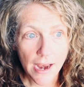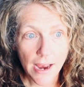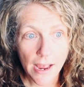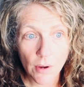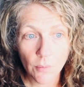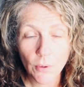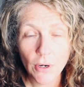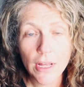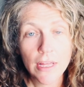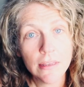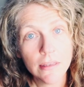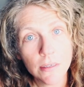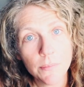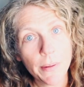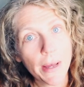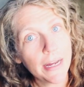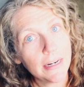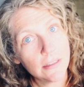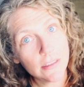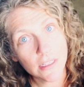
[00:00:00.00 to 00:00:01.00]
And when I think
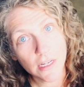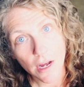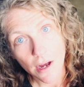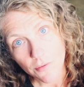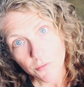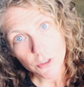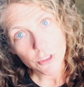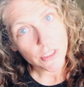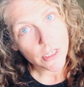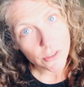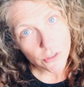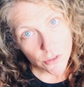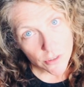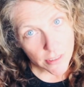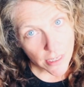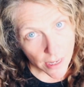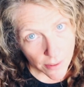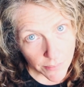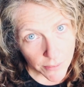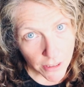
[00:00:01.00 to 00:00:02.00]
back to the conversations
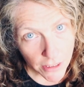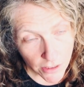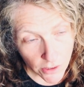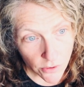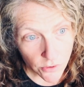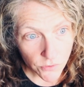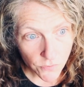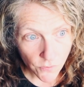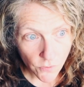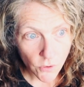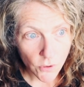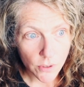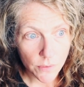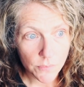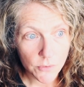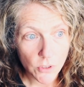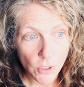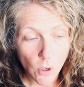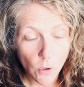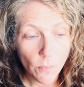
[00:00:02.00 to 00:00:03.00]
happening in those
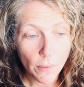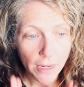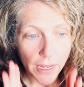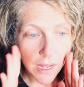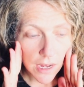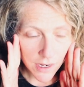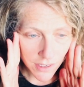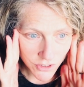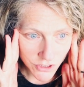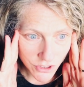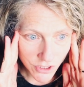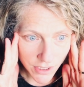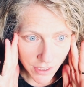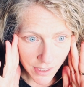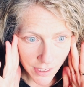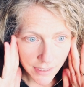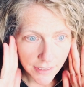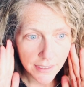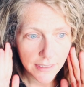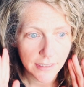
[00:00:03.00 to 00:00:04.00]
forums, oh my gosh,
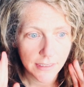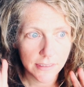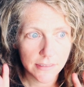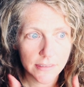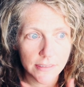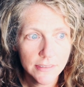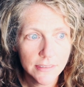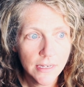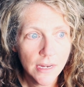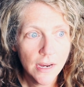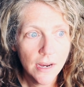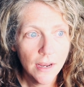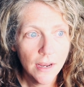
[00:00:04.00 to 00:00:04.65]
it's